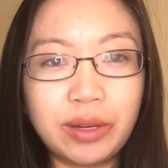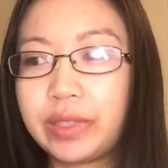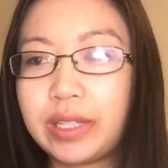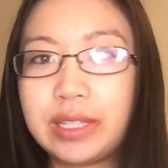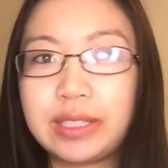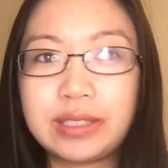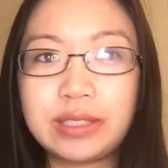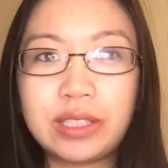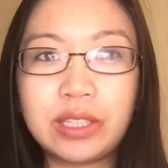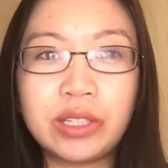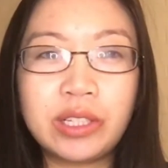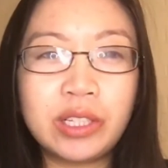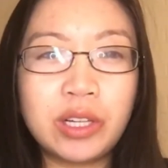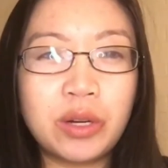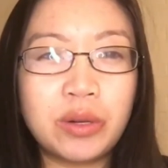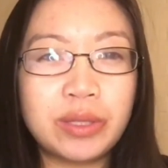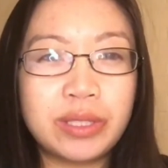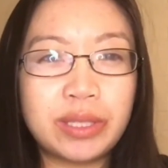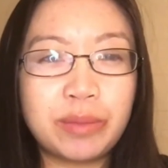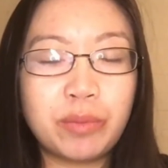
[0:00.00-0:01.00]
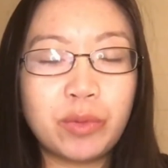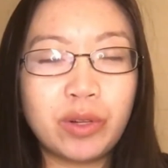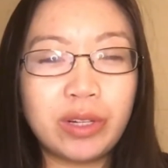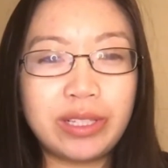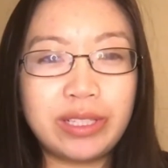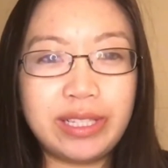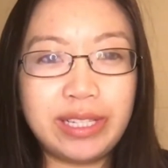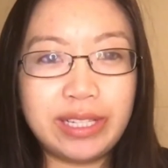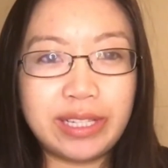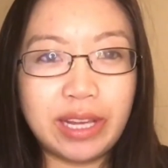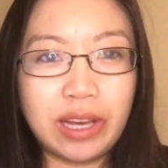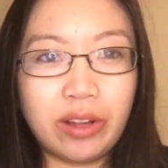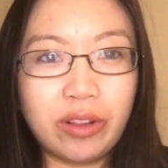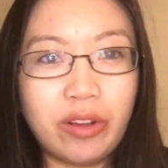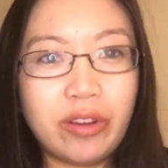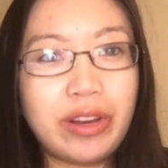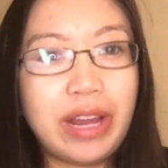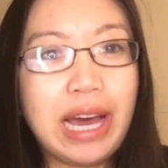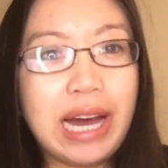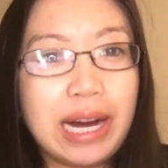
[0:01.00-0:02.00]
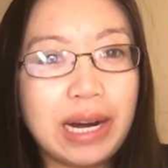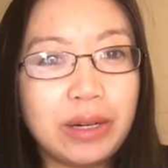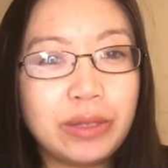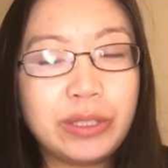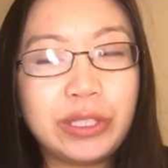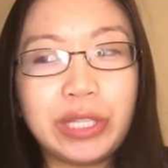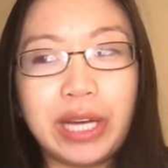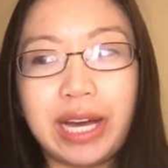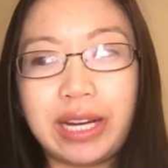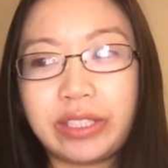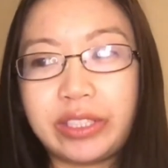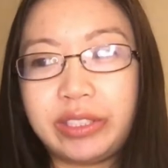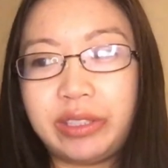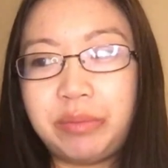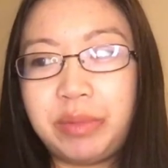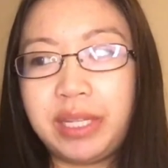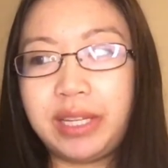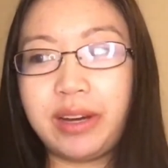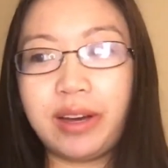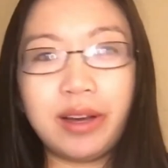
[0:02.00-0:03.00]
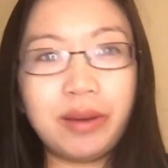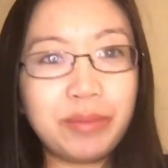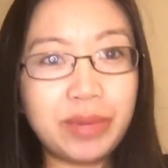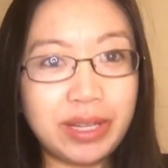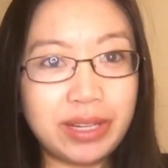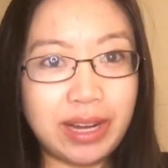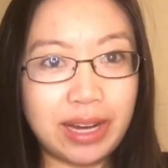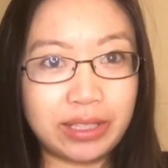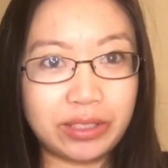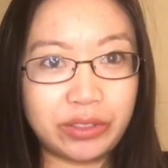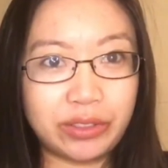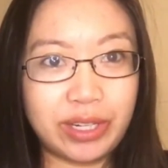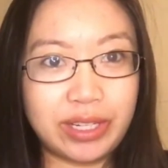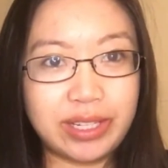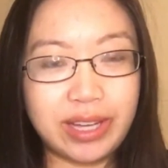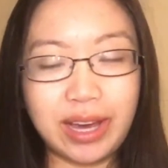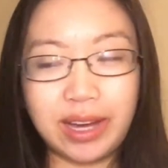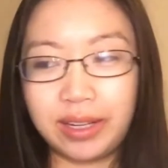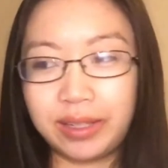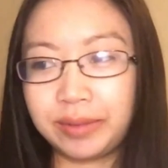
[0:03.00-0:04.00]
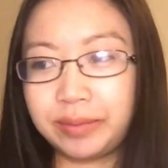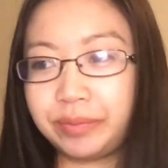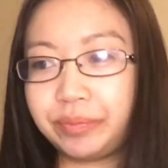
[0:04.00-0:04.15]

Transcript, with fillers: It's gonna go into more detail on how to actually become an x-ray tech.